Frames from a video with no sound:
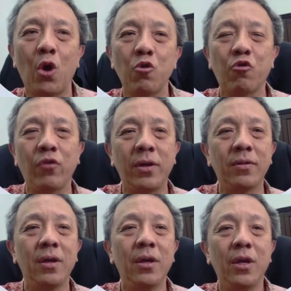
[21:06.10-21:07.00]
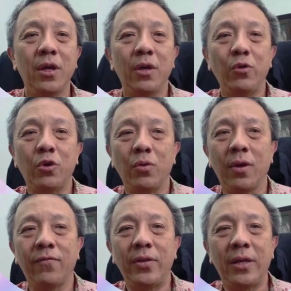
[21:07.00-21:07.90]
long strings which do
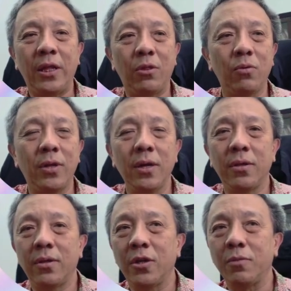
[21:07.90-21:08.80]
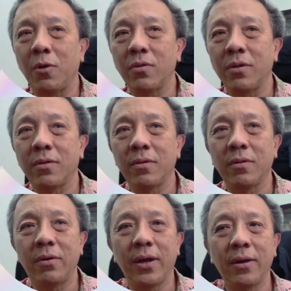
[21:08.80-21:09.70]
not fit into the search boxes.
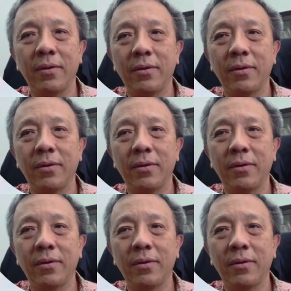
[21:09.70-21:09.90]
All right.